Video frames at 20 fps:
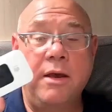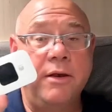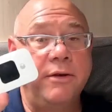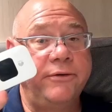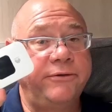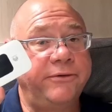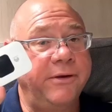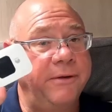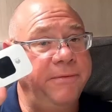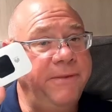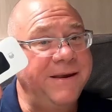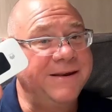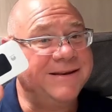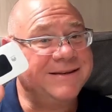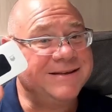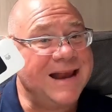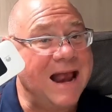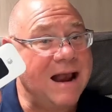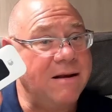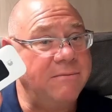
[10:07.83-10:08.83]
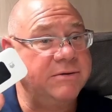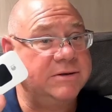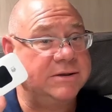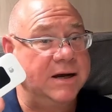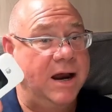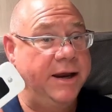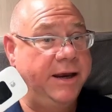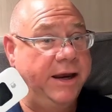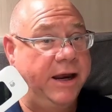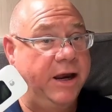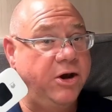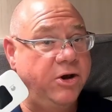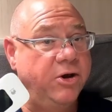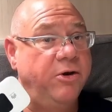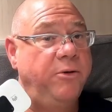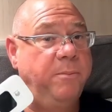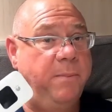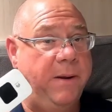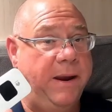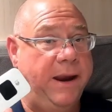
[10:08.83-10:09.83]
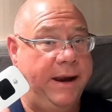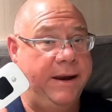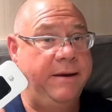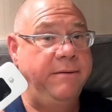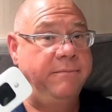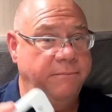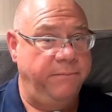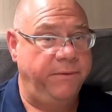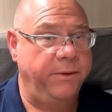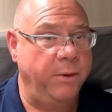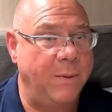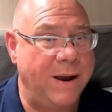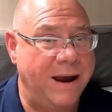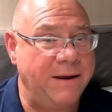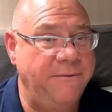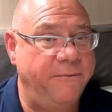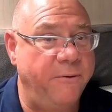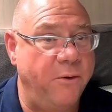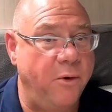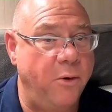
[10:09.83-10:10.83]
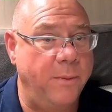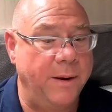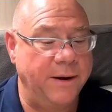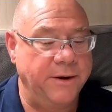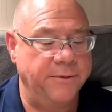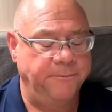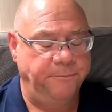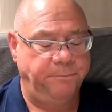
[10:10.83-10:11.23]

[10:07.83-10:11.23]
So this sounds like it could be the way forward.